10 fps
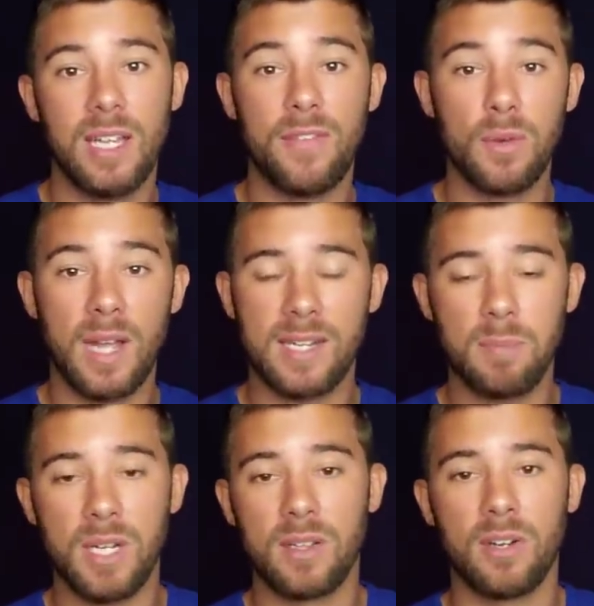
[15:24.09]
If you'd like
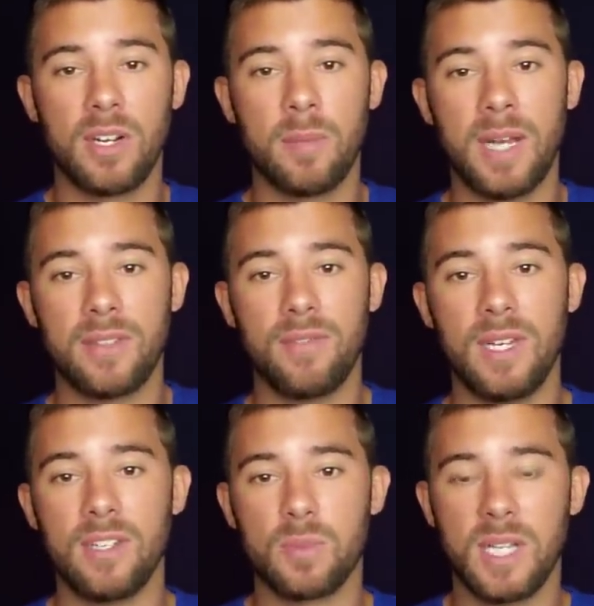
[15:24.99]
to be alerted about the
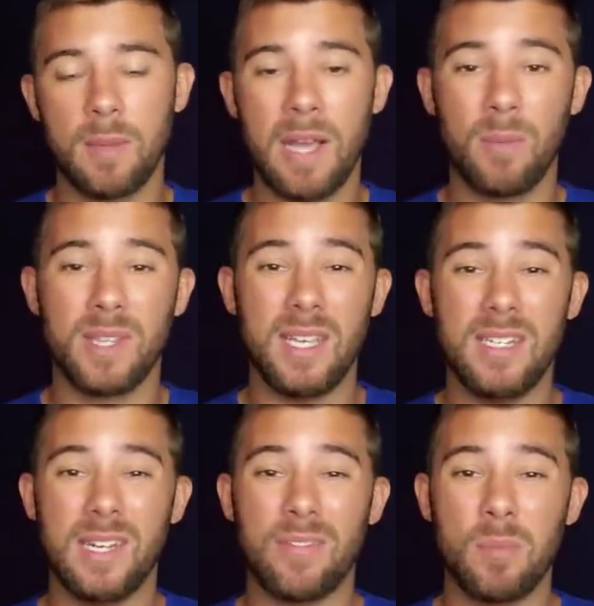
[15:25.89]
videos we come out with
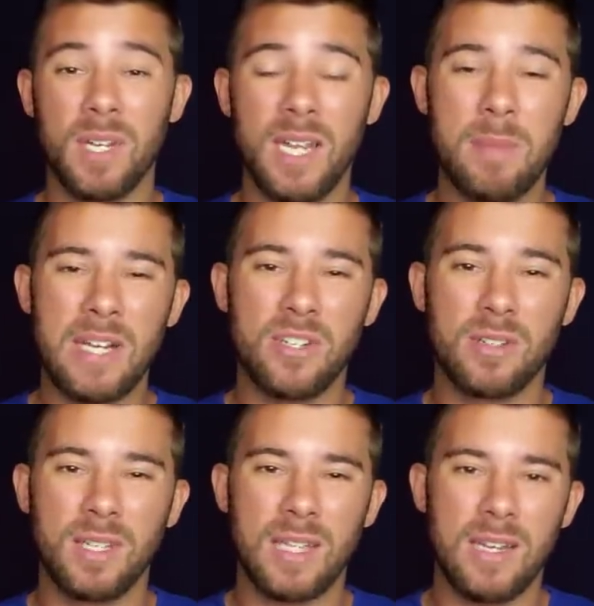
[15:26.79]
each and every Monday, make
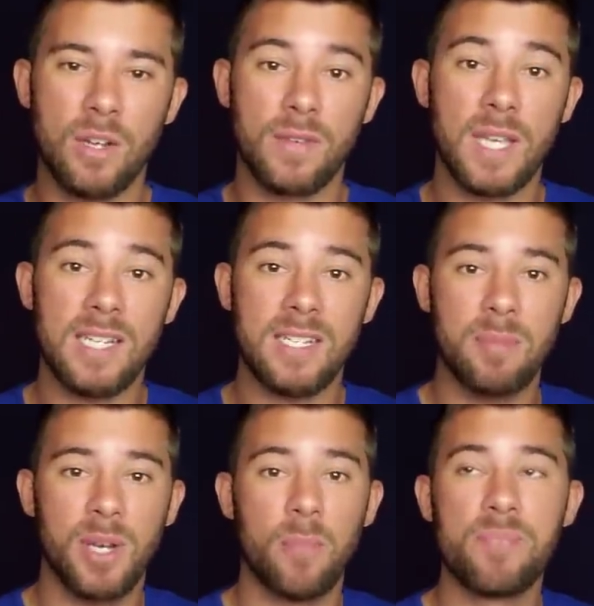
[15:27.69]
sure to click that
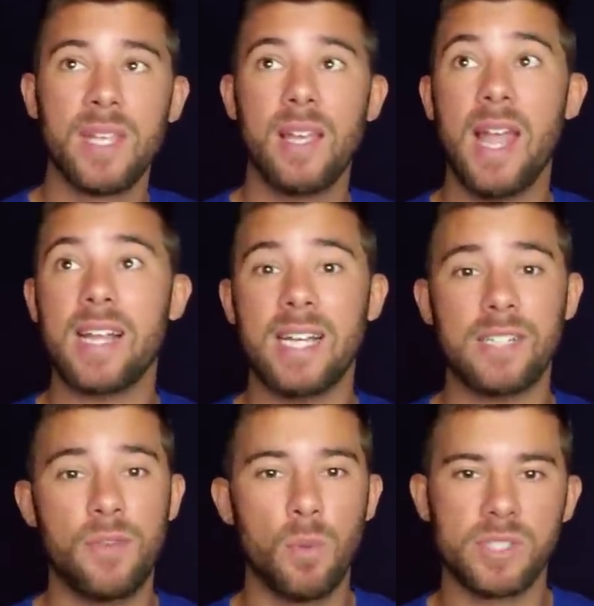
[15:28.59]
notification bell. And
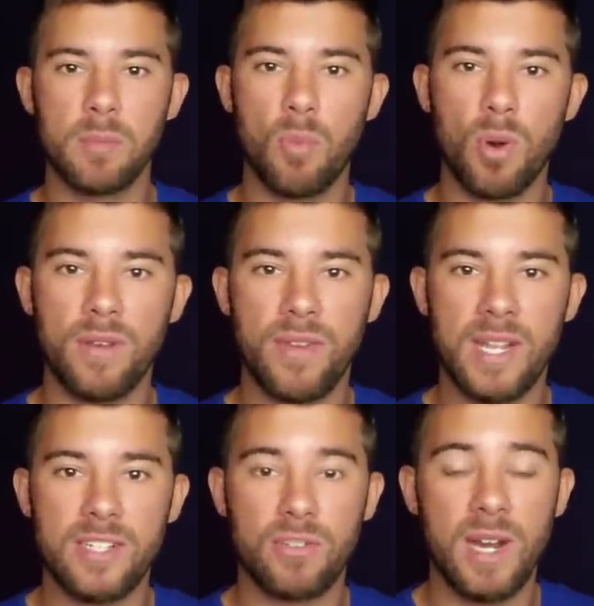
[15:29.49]
guys, if you want some more advanced